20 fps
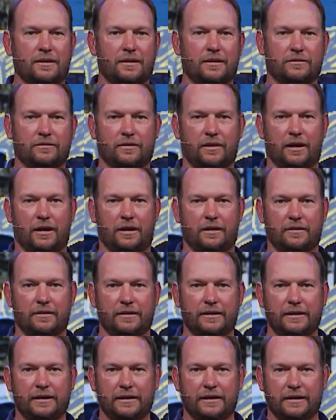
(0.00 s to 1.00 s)
is that
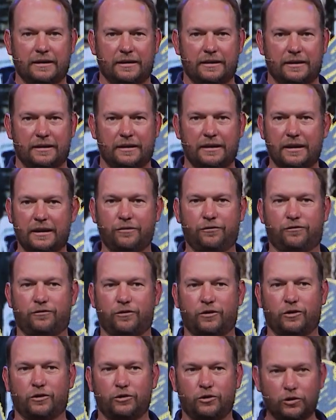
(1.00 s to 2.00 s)

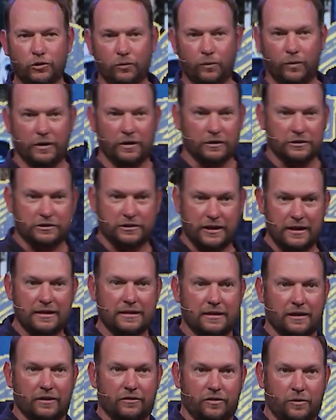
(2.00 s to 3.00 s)
if you will
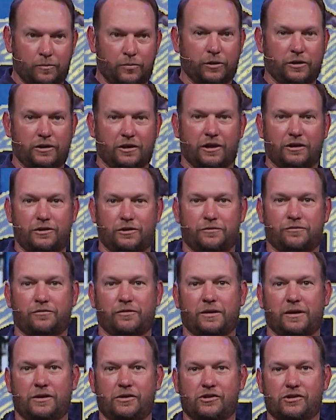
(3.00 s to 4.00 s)
take this and put it on your
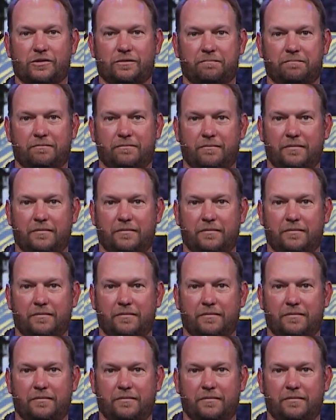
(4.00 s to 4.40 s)
fridge